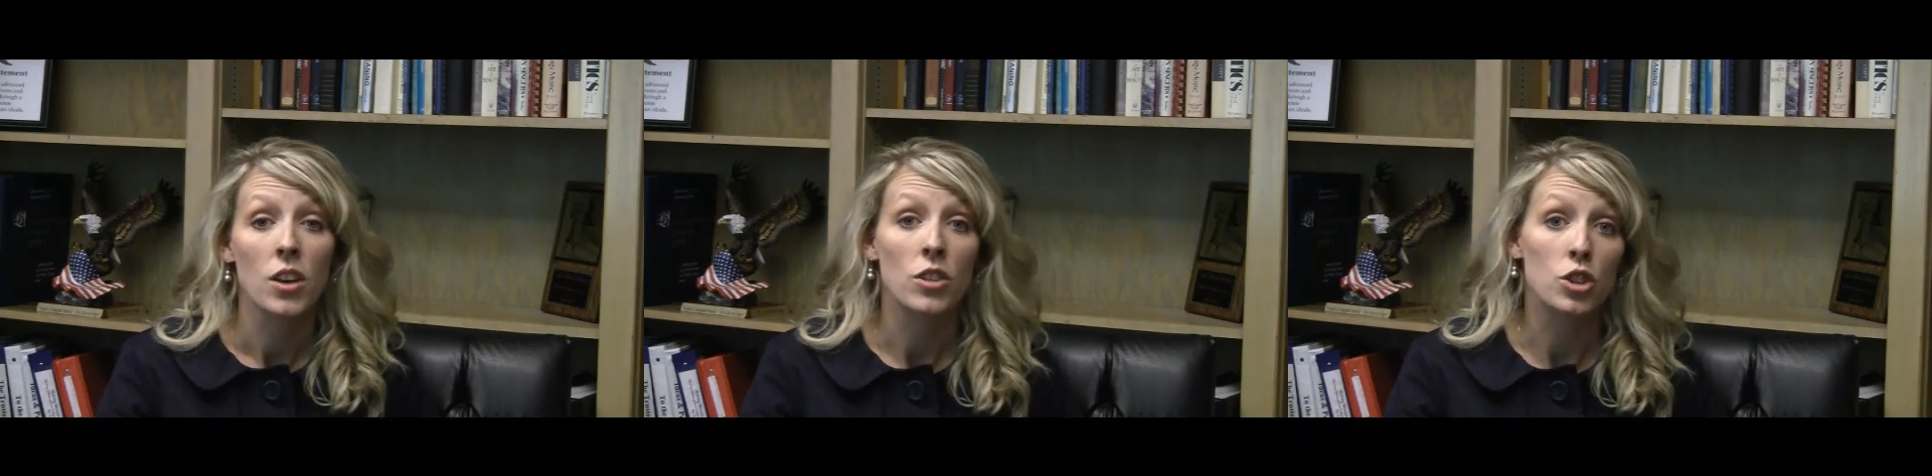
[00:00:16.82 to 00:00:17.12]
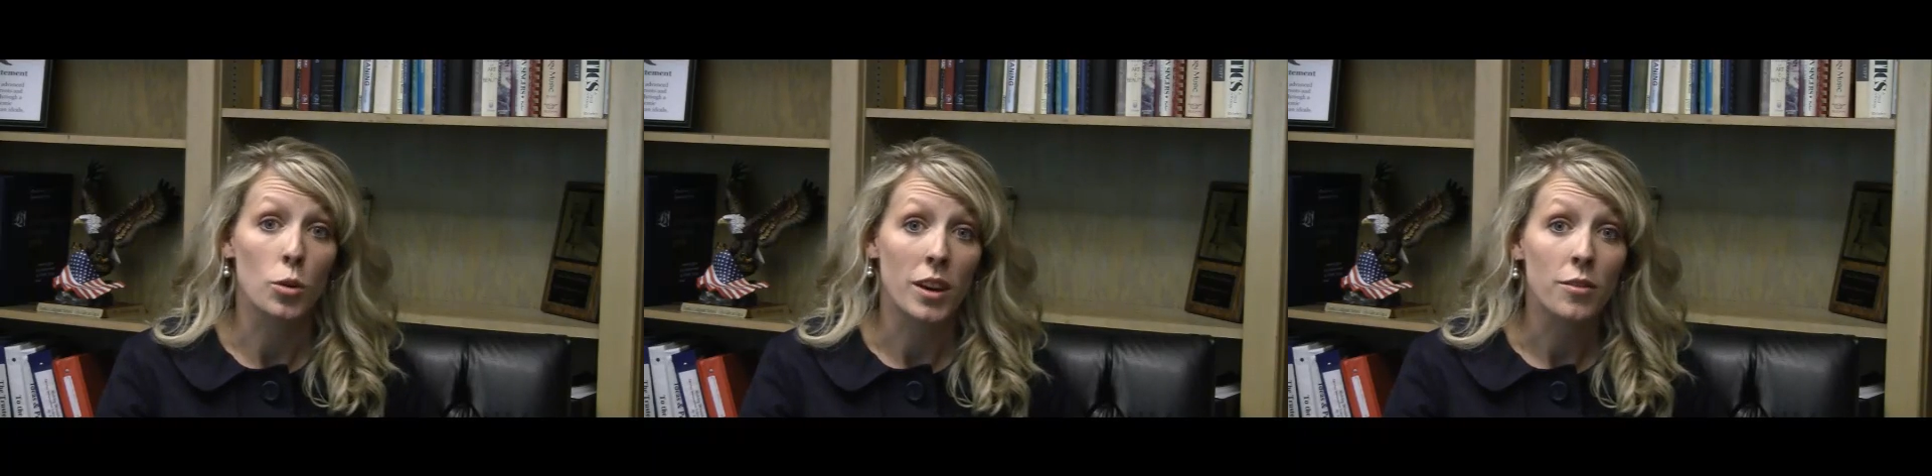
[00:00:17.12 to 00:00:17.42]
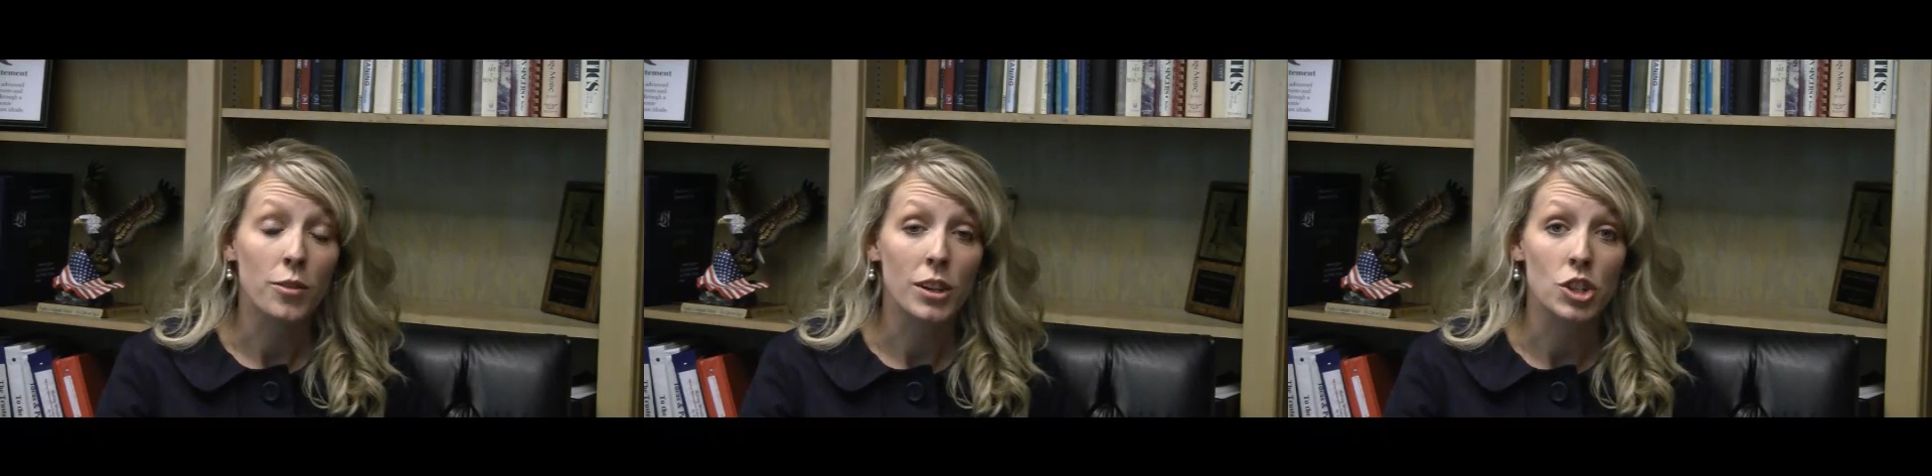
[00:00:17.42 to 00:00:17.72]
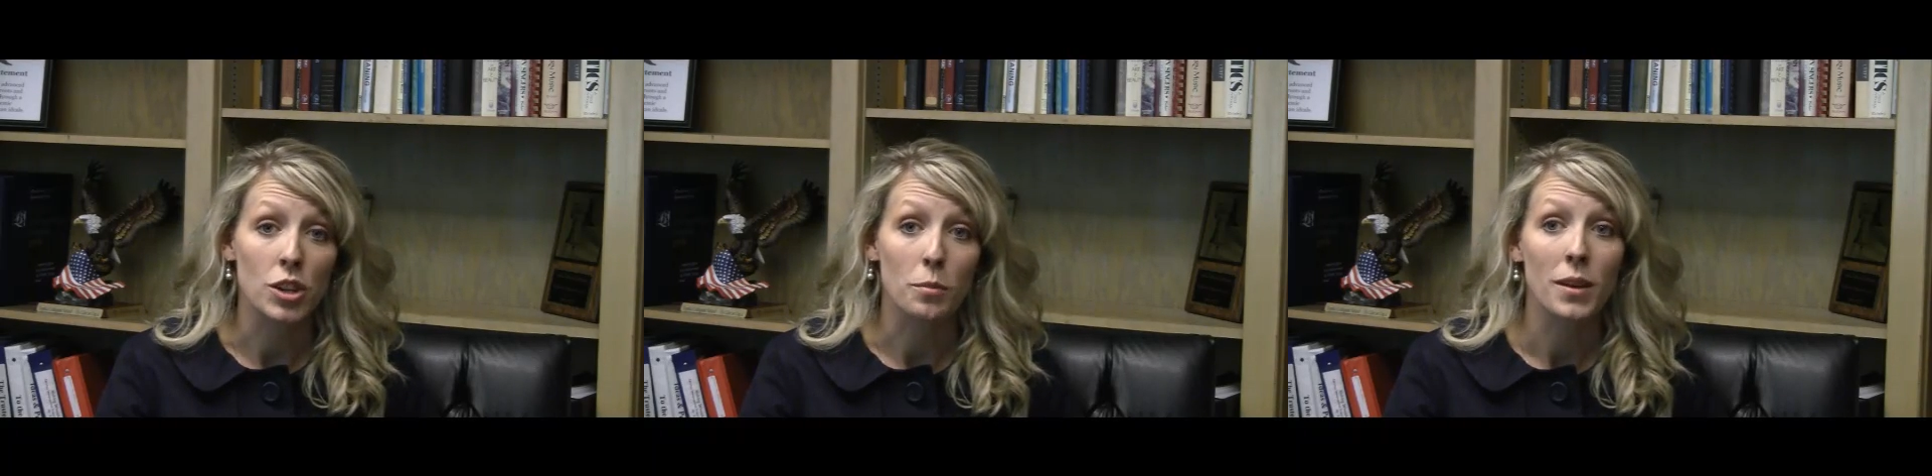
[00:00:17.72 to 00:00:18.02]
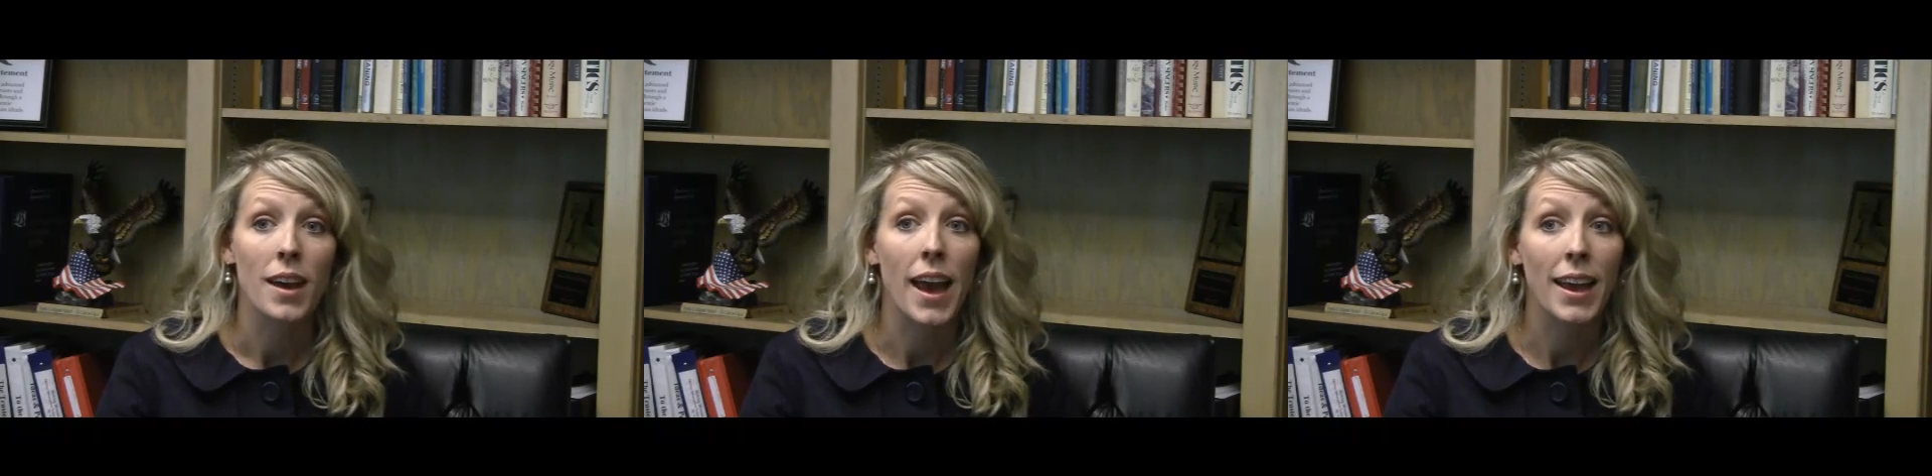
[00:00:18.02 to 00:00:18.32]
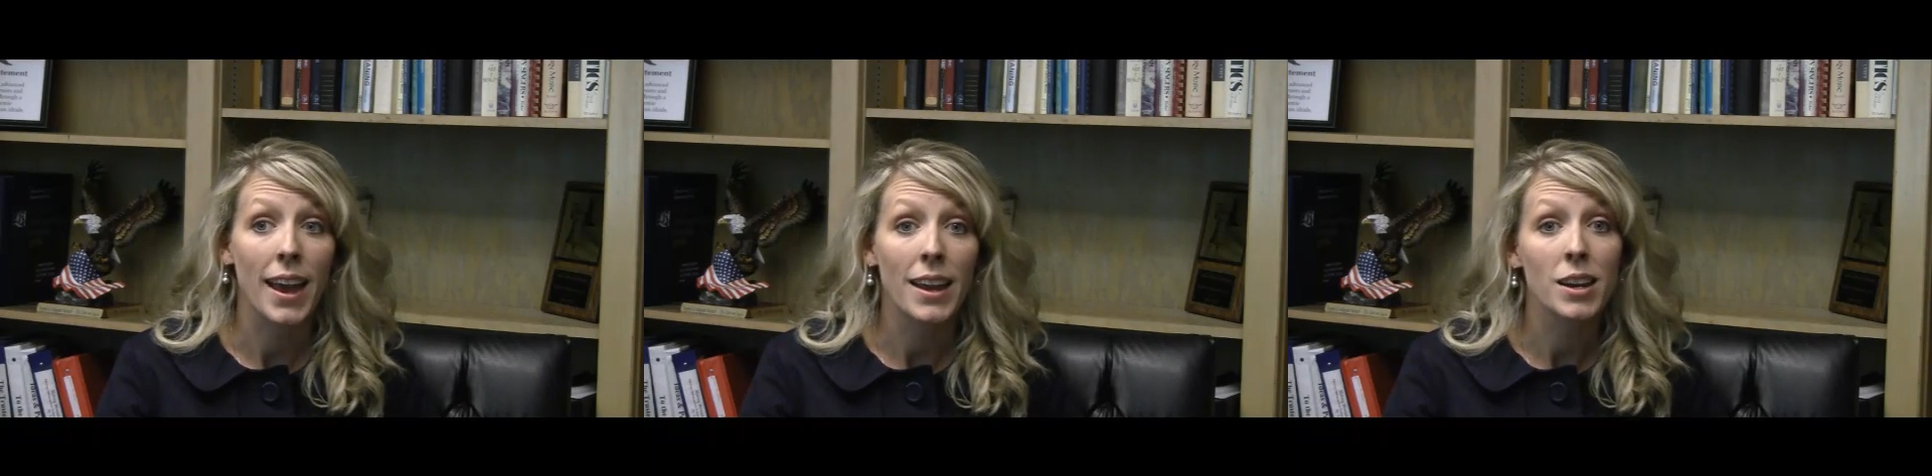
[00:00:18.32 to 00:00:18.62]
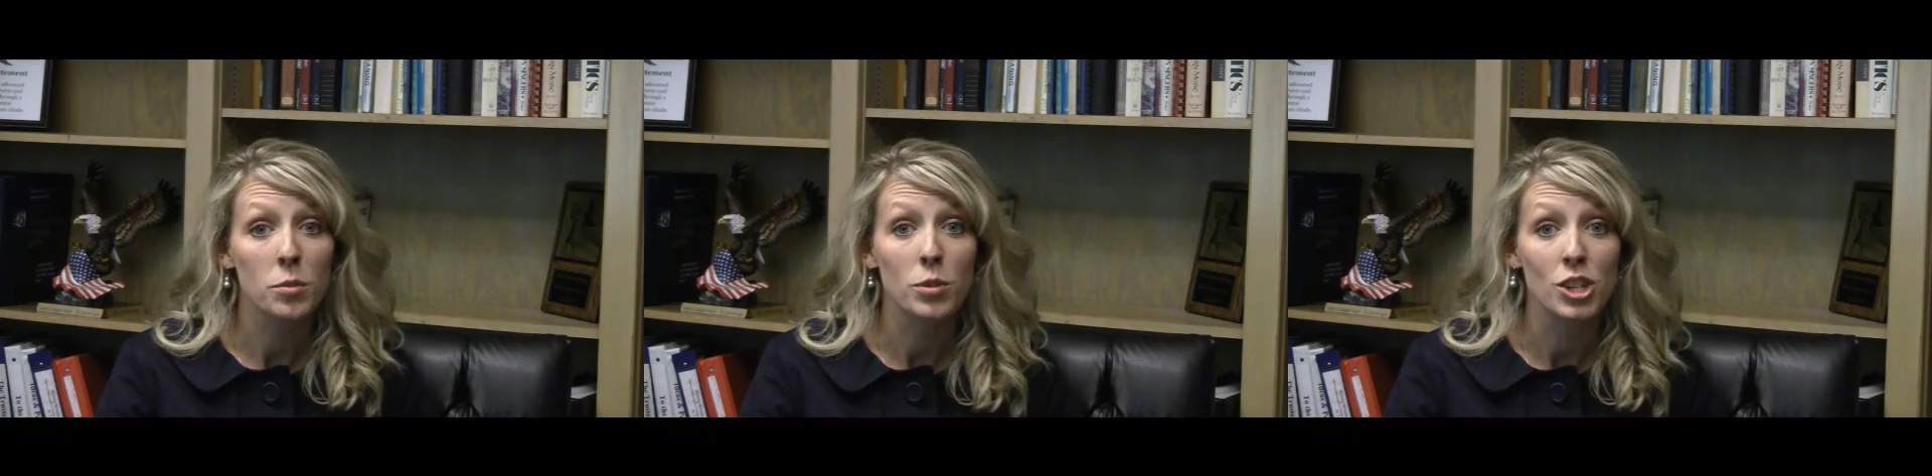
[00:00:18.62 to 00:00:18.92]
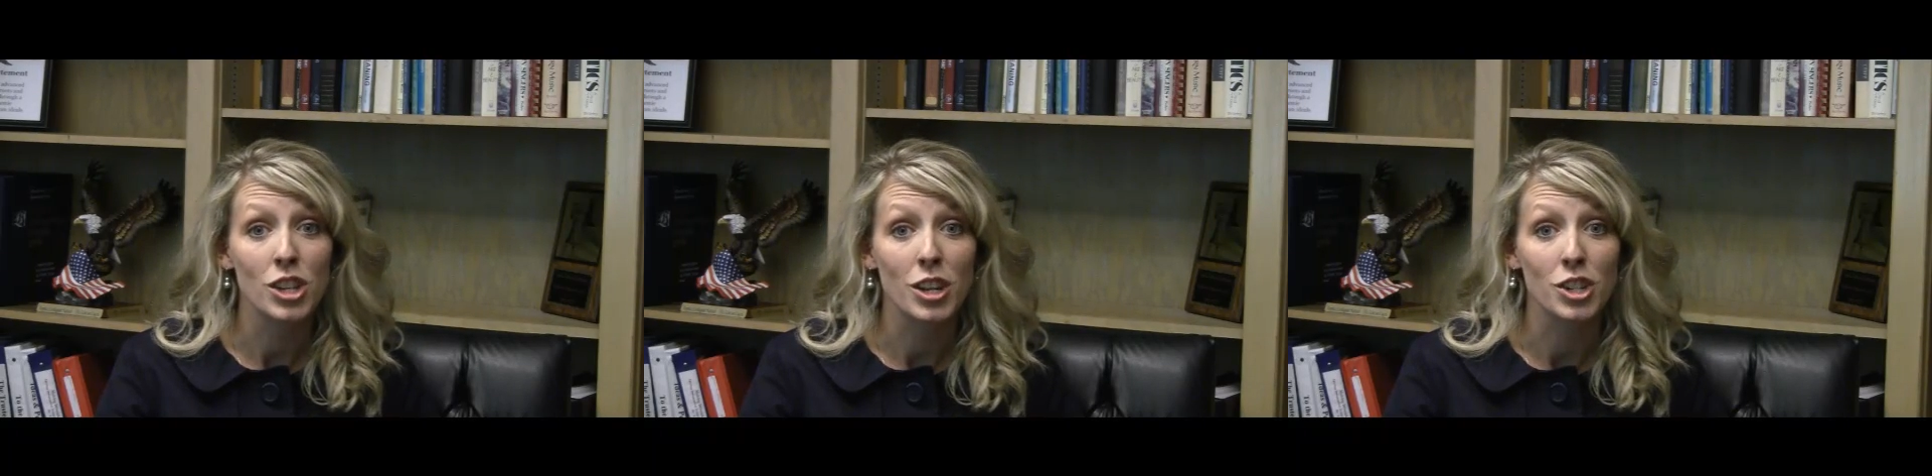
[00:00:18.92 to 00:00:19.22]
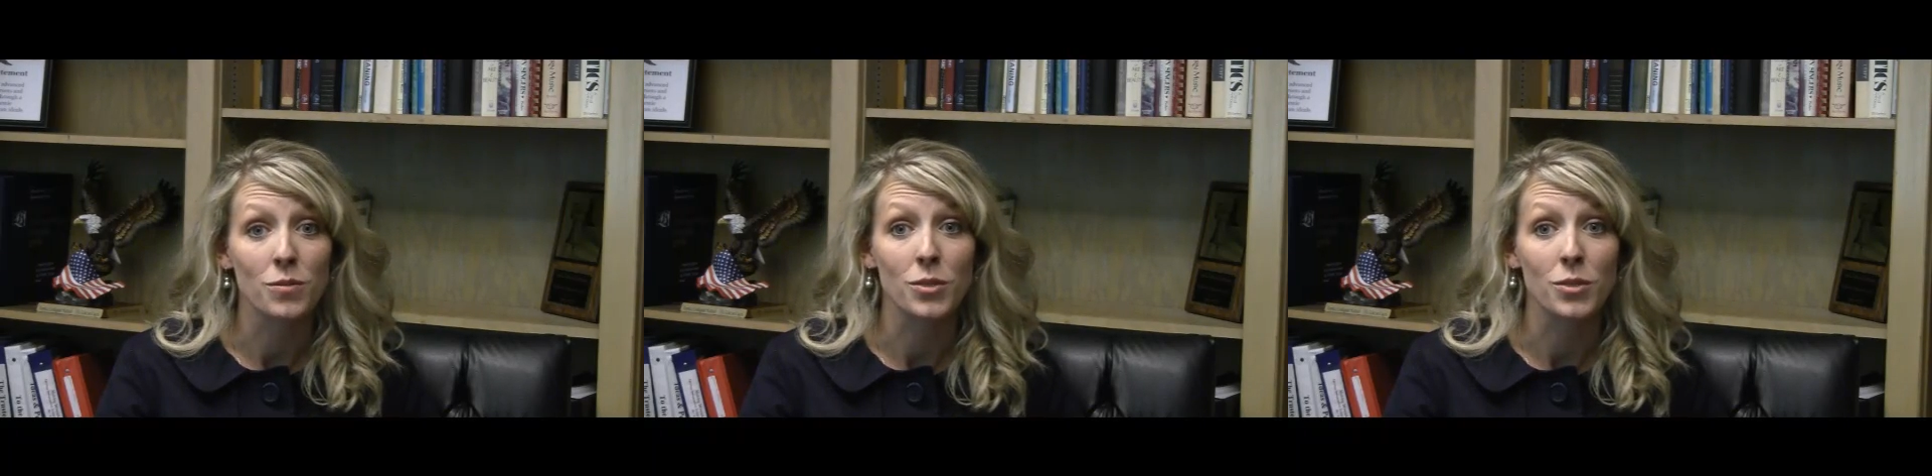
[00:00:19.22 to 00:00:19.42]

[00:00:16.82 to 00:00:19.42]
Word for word: the joy of friendship, and gain an appreciation